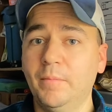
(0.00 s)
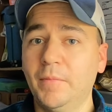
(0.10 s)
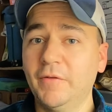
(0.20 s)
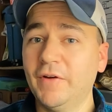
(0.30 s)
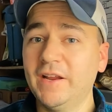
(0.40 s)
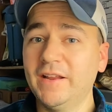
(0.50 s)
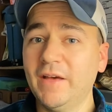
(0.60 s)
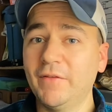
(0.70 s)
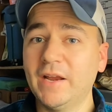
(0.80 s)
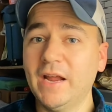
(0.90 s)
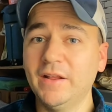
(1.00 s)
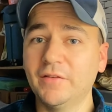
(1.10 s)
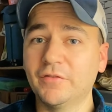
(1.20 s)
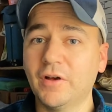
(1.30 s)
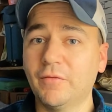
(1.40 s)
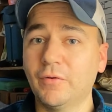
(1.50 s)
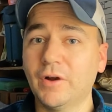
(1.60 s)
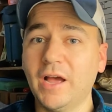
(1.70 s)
but if I didn't have that editing software,